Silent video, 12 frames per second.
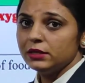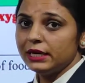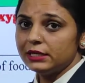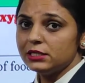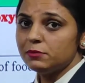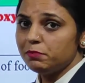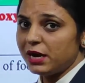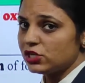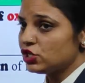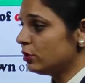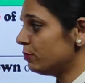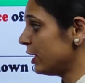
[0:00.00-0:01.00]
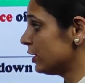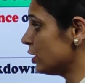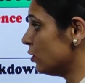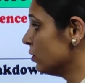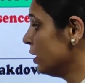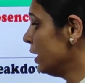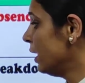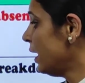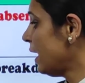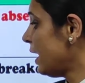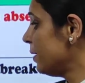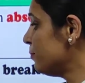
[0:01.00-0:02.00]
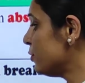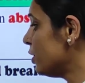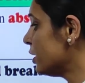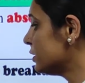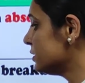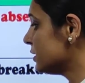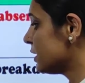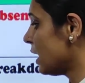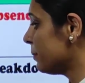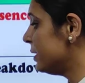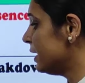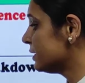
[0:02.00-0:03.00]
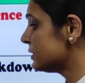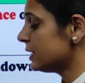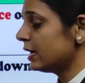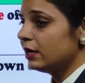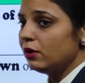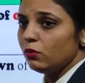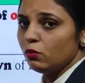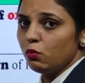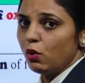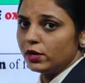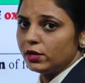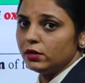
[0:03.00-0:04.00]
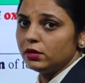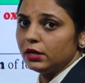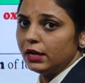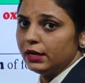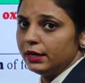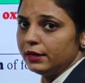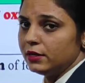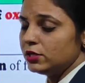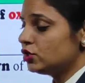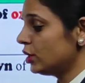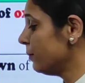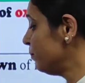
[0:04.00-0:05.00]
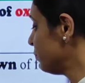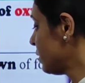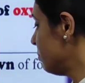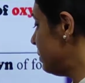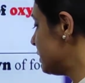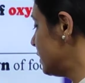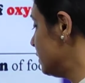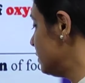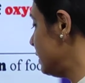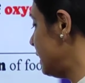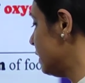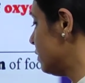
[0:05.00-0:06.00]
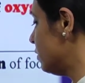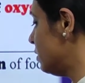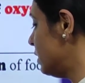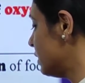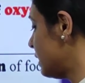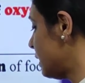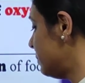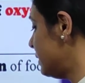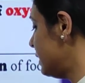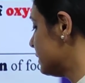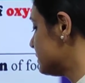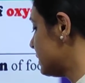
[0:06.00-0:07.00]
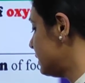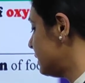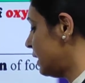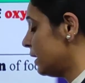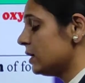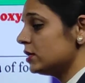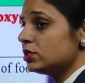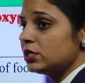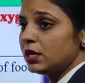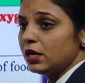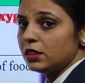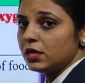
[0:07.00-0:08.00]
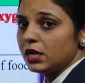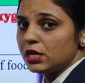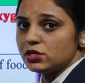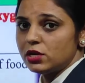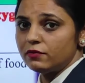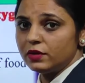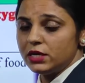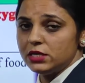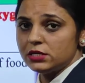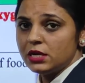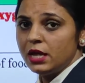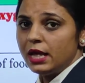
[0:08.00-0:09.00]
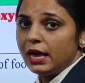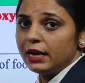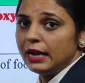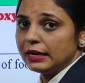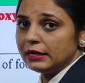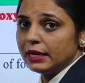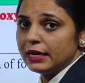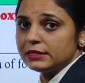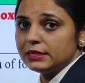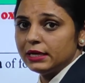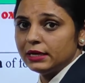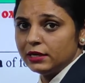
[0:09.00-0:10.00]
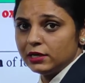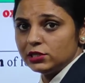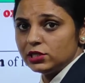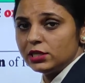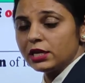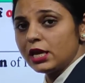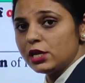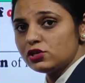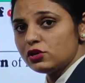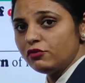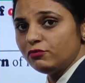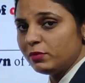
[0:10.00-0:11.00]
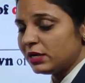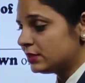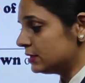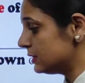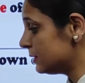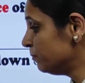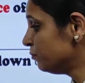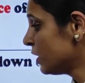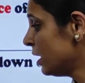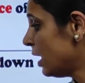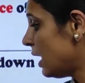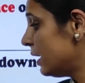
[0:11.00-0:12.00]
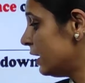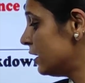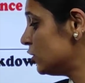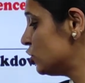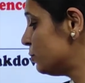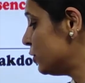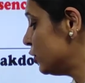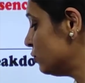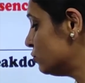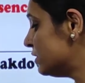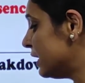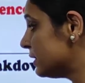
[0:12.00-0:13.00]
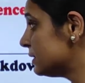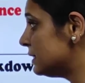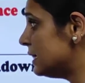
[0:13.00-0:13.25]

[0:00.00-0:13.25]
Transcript: that is partial breakdown. End product is the carbon dioxide, water and energy, but here alcohol, carbon dioxide, energy in the case of yeast, and lactic acid and energy in the case of muscles. And energy produced, that is